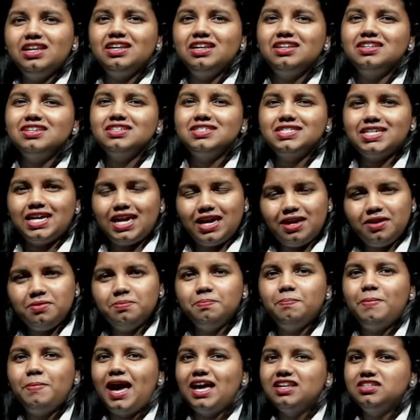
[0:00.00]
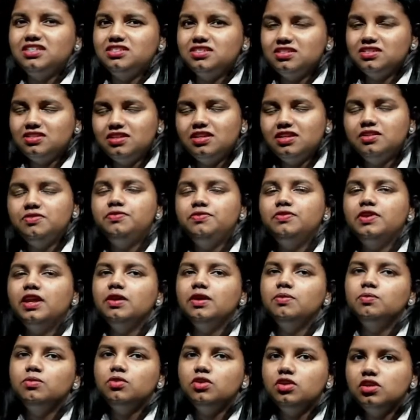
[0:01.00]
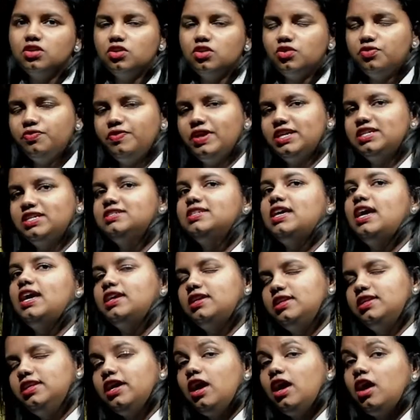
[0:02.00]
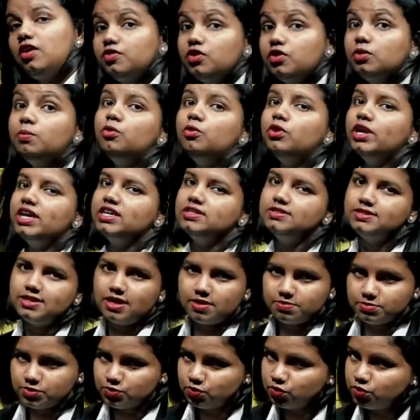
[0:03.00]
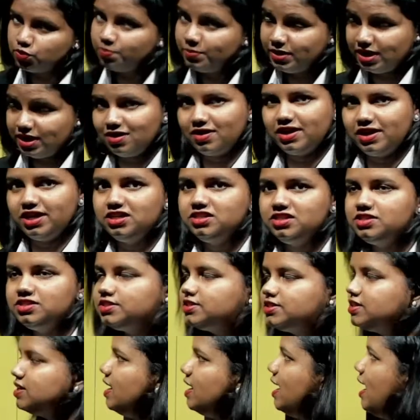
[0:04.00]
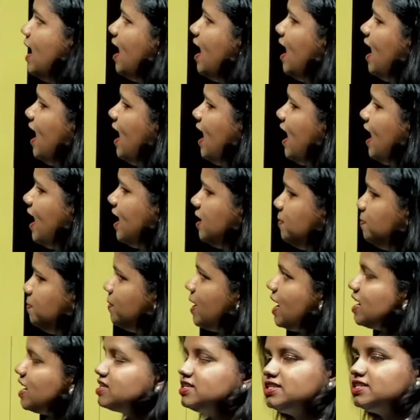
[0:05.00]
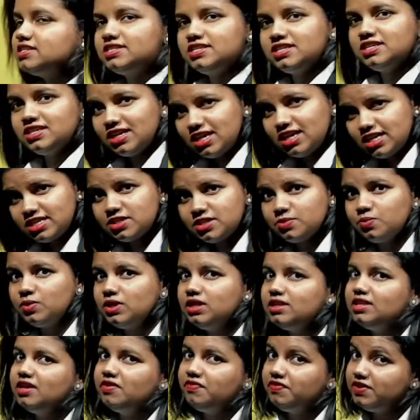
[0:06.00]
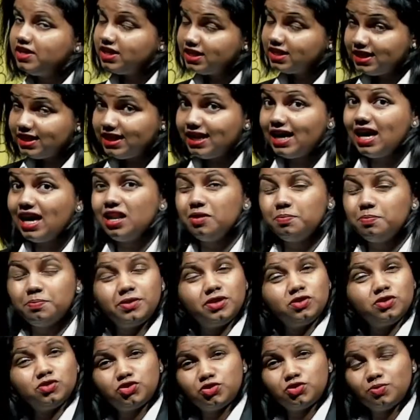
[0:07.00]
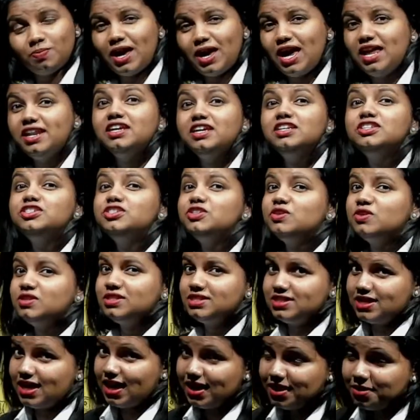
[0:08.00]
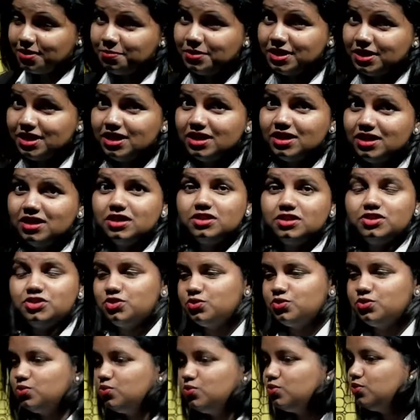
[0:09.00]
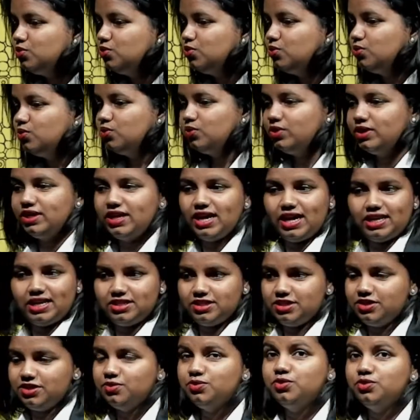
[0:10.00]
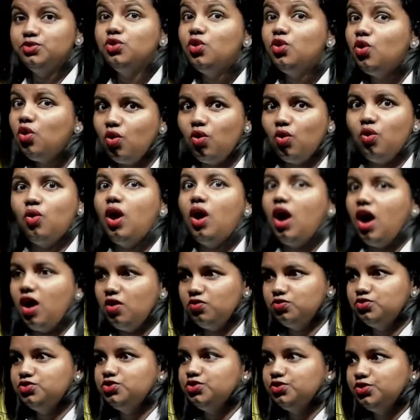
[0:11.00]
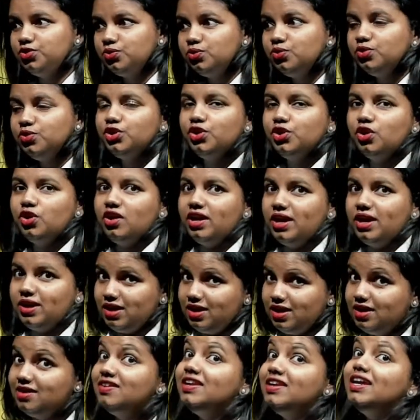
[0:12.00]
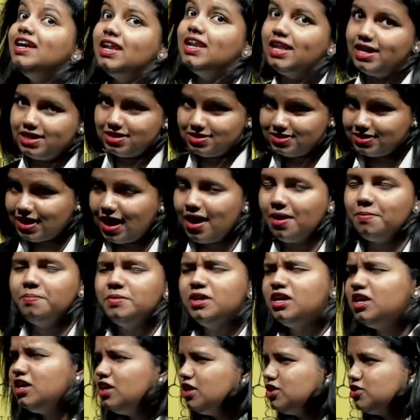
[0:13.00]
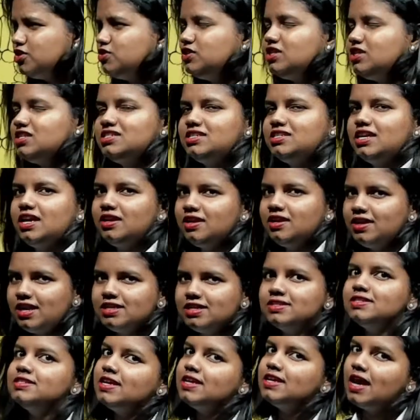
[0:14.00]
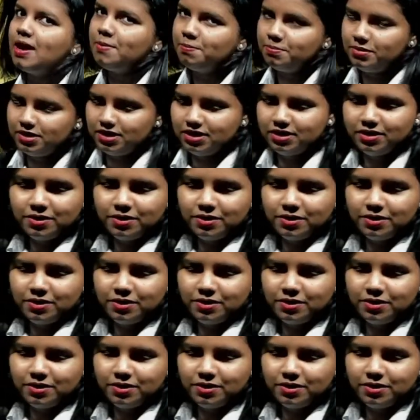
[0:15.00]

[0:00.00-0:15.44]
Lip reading: in the same pattern and framework of exactly how your board exams would be arranged. And practicing it will definitely help you to manage your timing, to get to know how to do your real exam. So just take it as a sample.